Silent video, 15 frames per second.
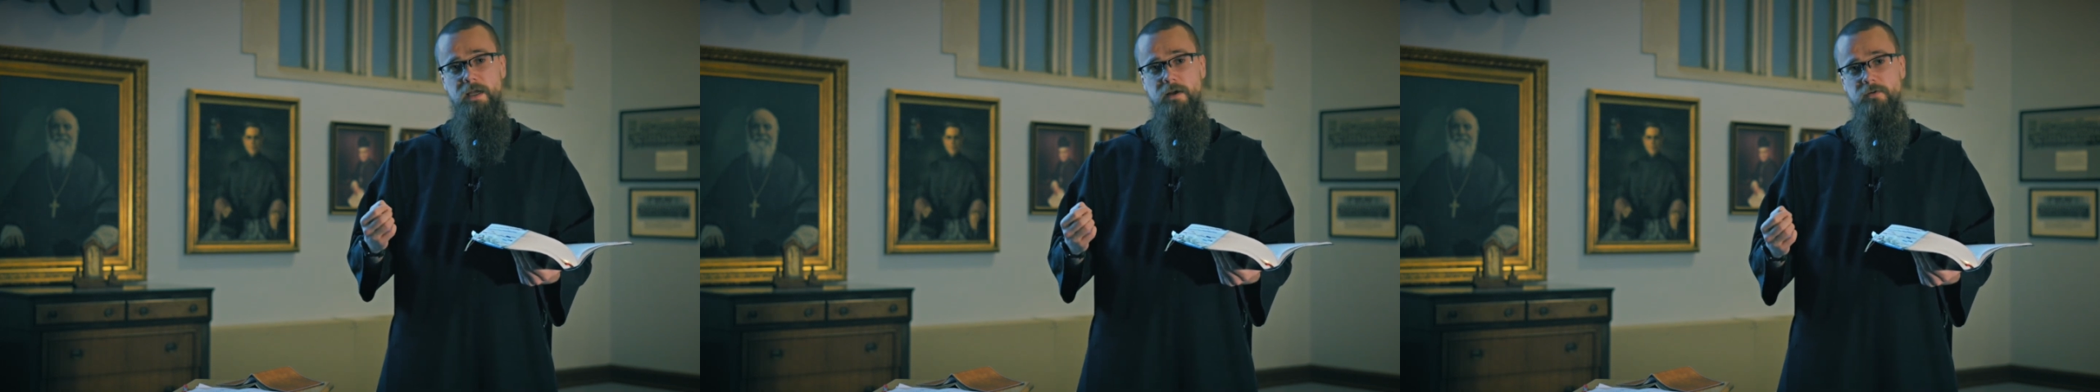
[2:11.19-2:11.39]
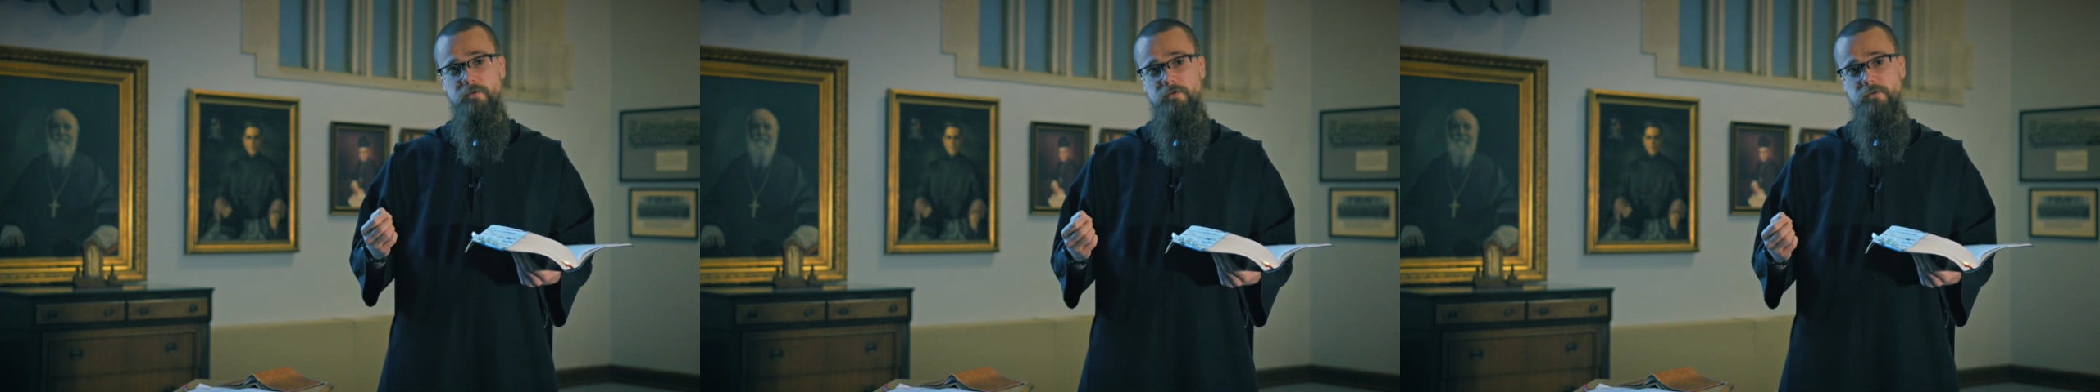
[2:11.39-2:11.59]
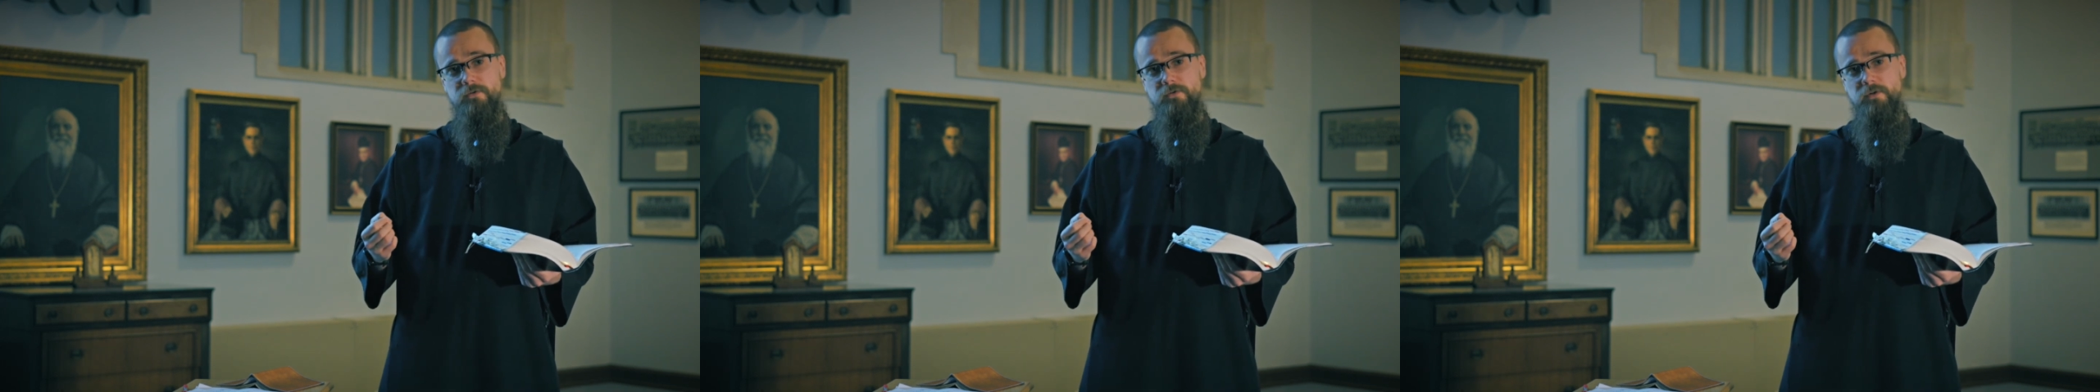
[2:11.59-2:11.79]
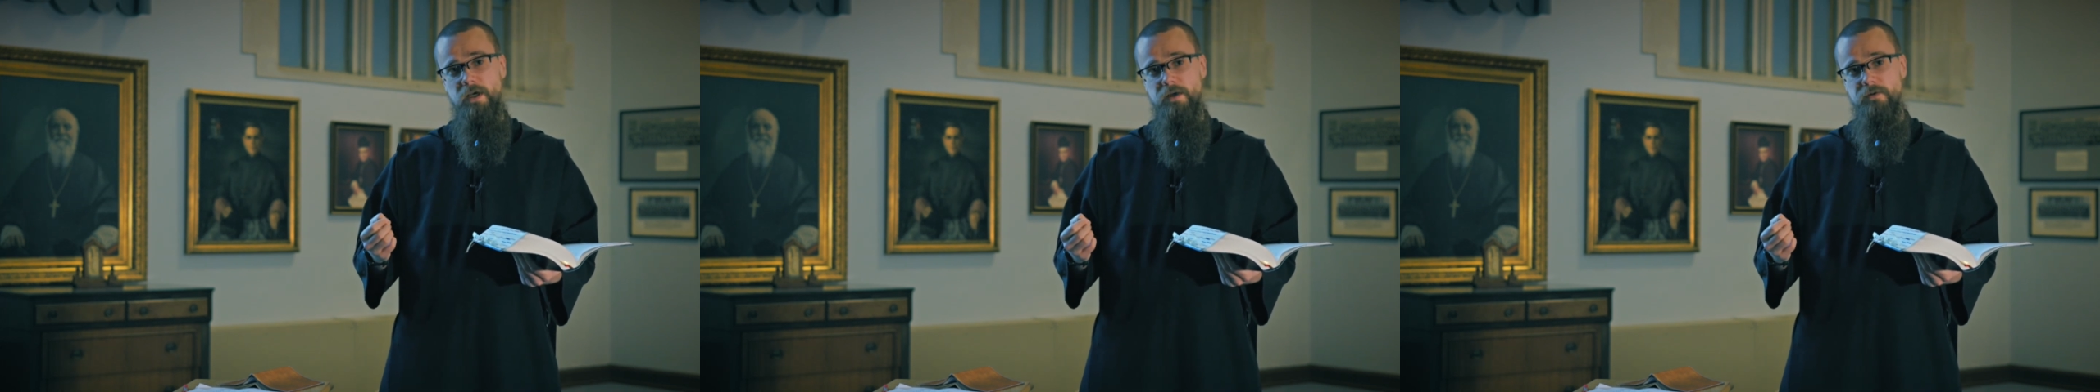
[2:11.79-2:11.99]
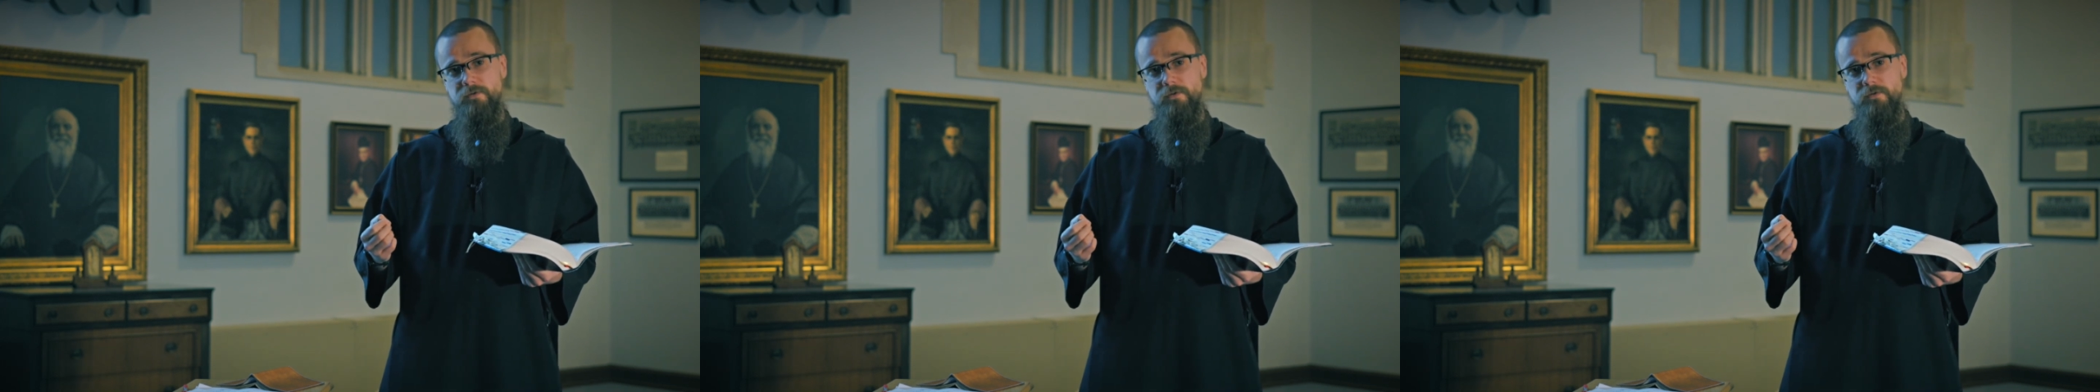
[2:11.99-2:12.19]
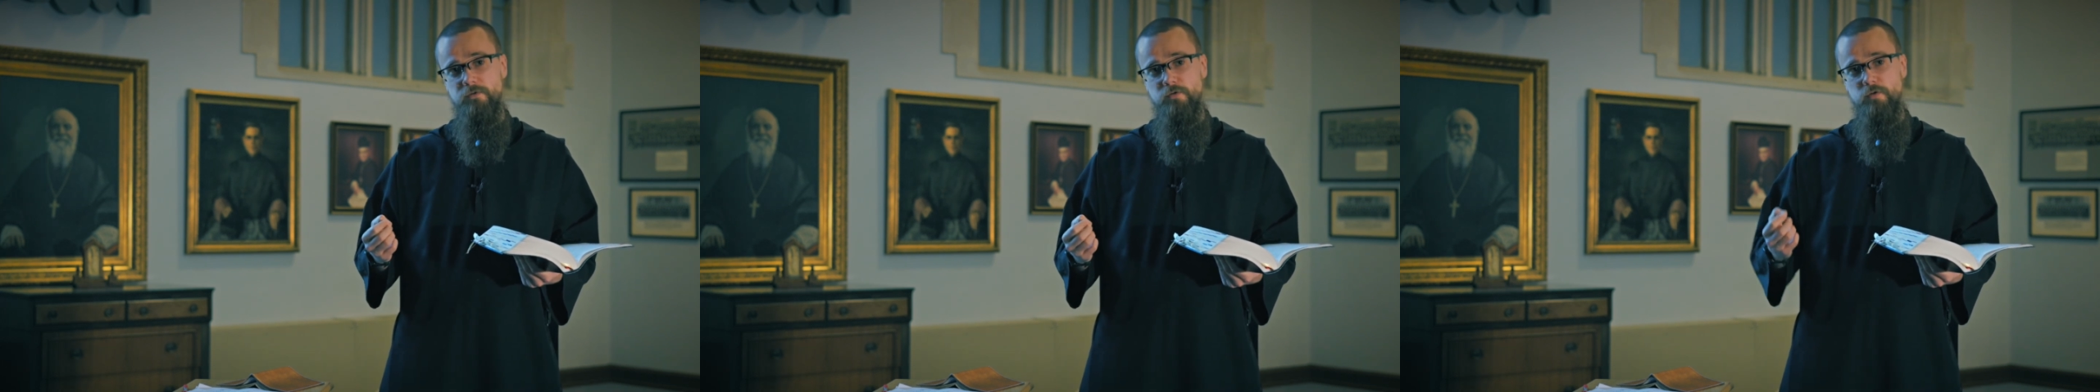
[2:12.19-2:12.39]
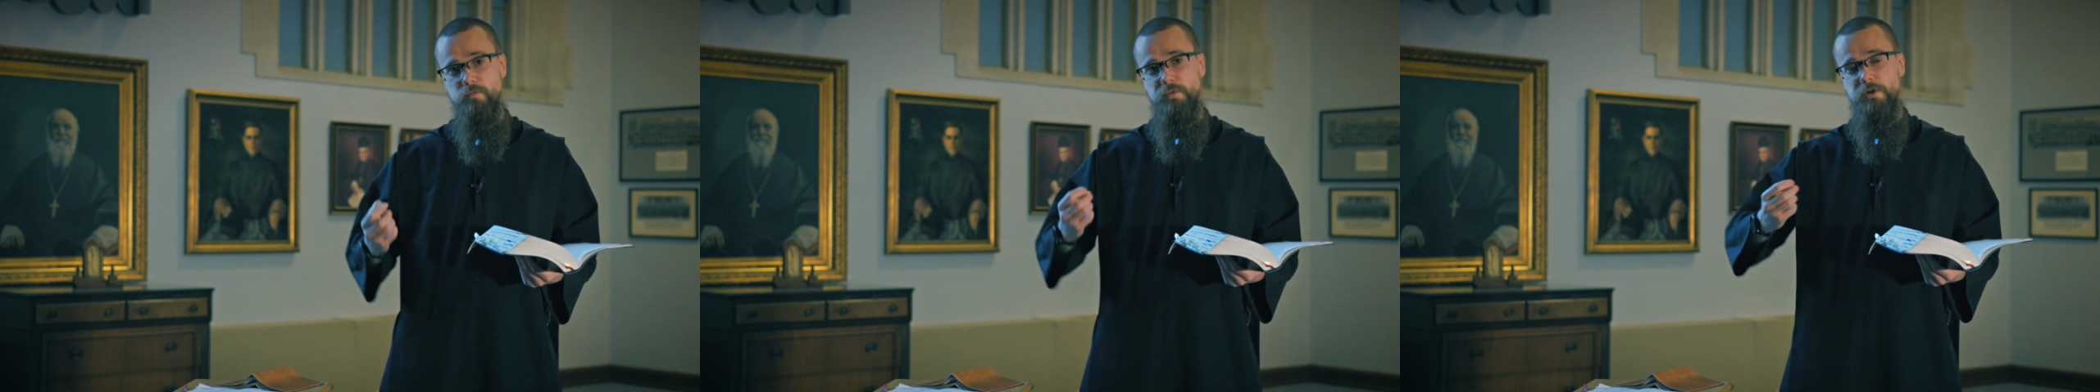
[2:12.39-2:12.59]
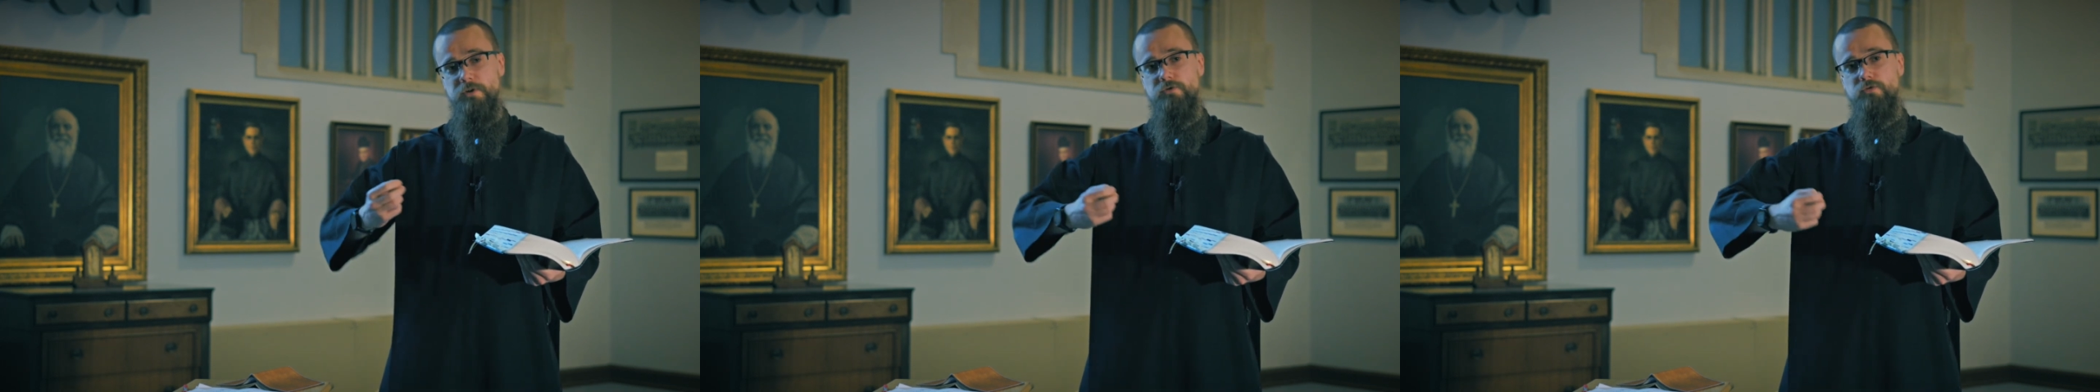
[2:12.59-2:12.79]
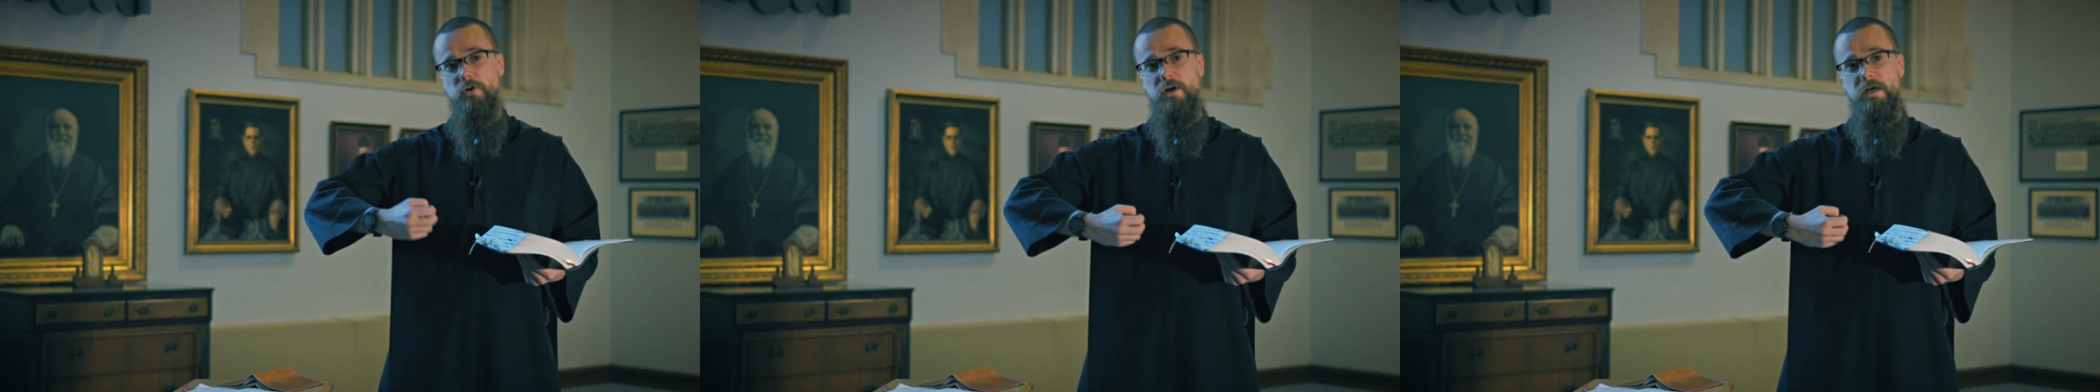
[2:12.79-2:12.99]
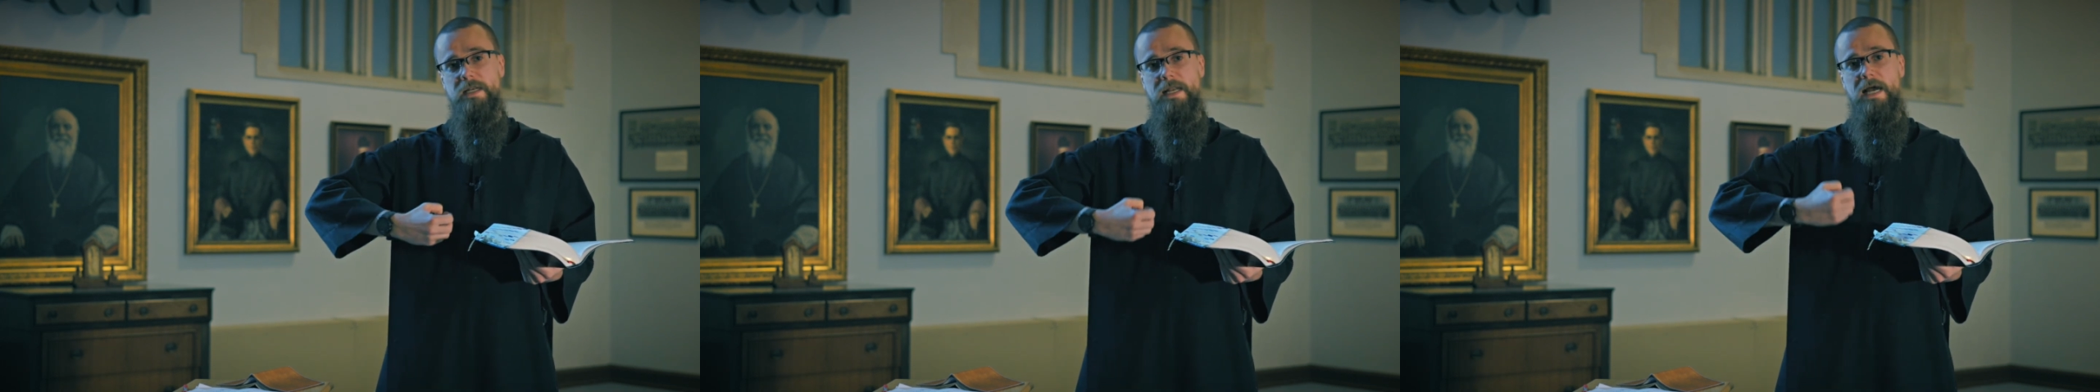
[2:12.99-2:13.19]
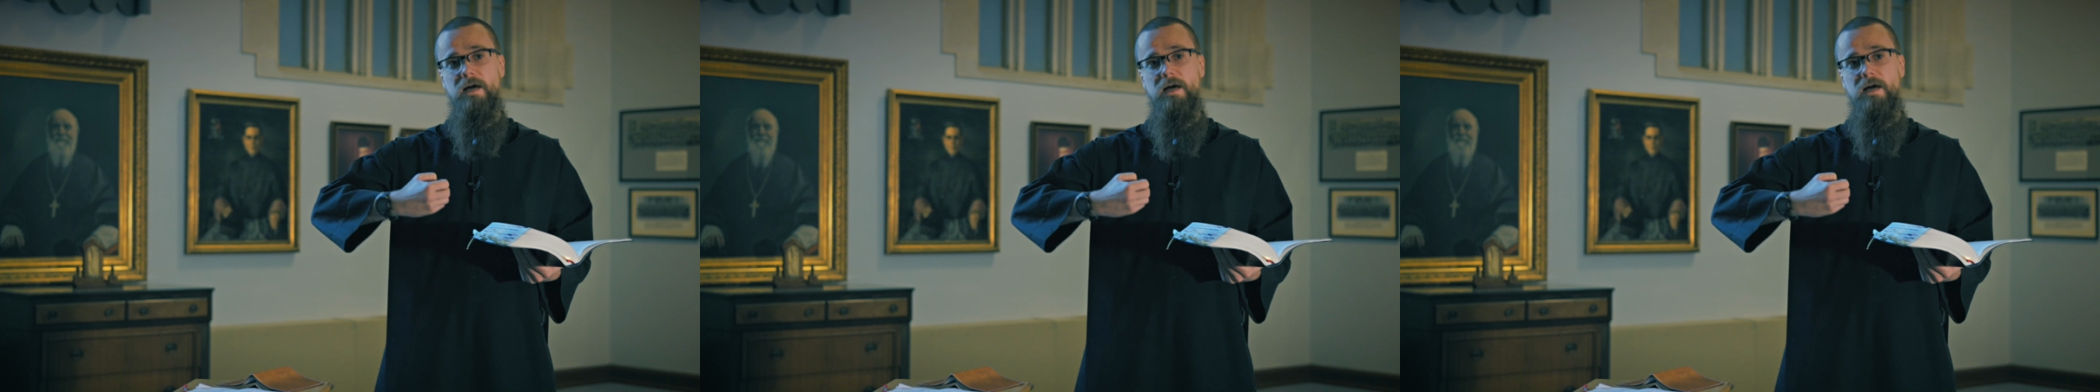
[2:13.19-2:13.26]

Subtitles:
exercises to be drawn